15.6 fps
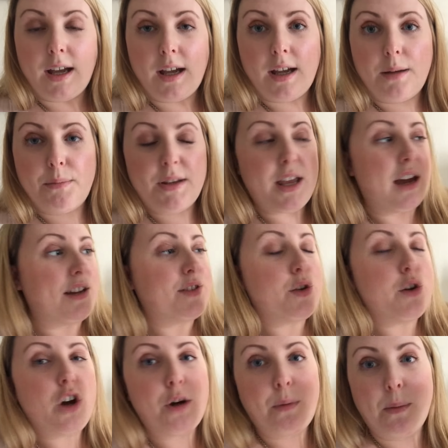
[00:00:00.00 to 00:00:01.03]
Yeah, I
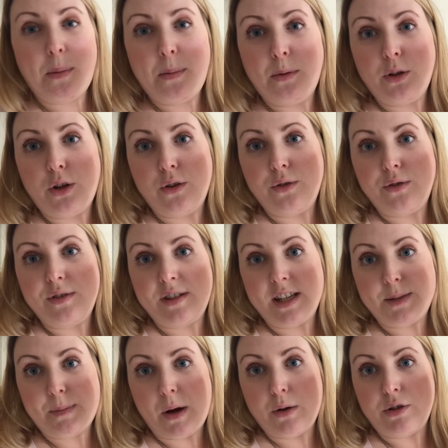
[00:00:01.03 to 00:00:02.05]
saw a couple of people use
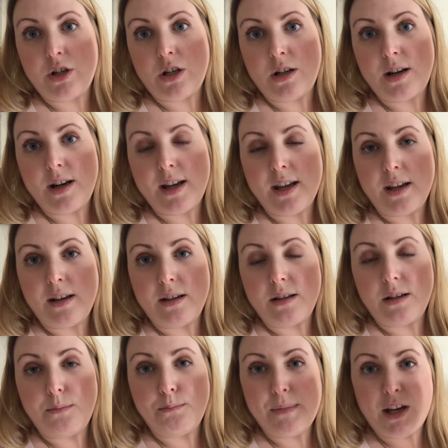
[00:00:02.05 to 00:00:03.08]
this powder
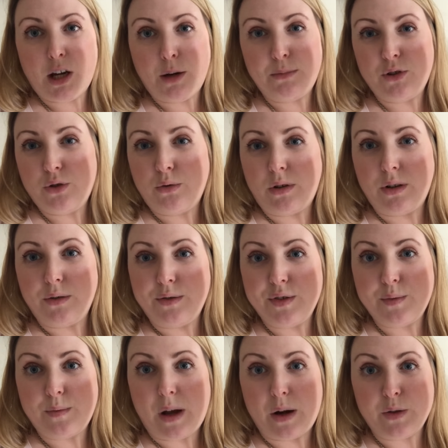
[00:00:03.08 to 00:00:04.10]
in makeup
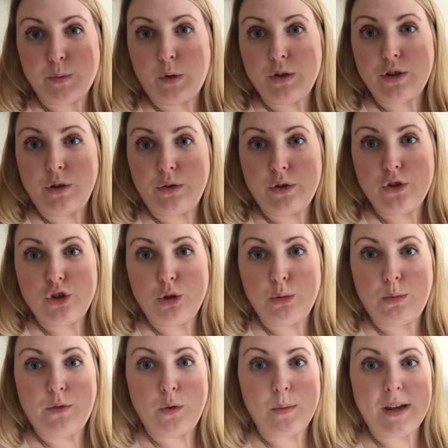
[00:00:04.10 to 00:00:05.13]
tutorials that I was watching on
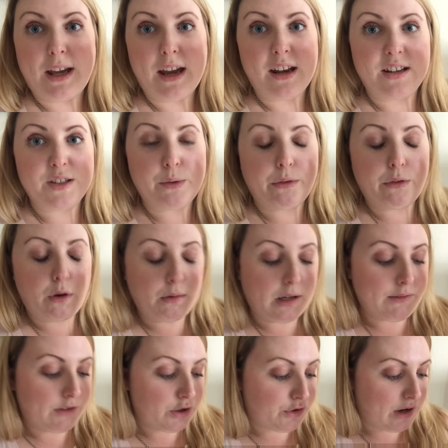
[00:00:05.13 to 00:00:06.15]
YouTube over the weekend, so I thought I'd
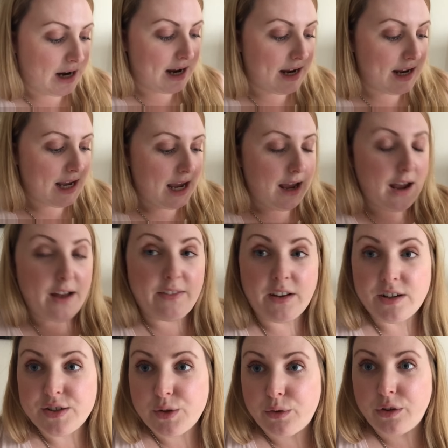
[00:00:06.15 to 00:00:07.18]
give it a try. And
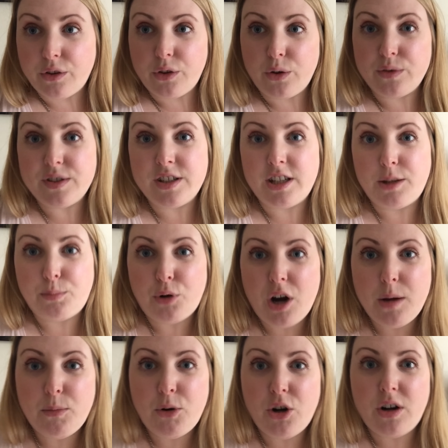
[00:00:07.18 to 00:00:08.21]
then I saw that they also did the
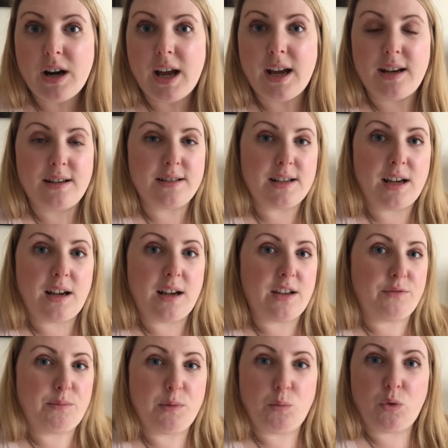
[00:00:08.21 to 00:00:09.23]
primer, and
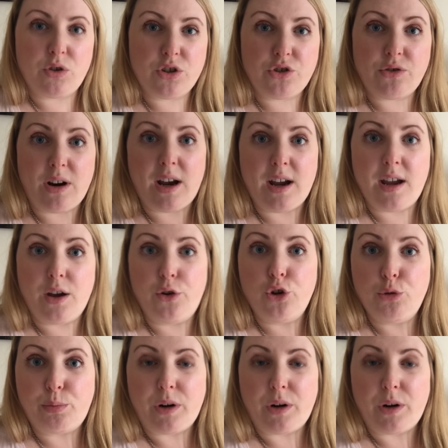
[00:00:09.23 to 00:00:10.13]
I've been wanting to try a new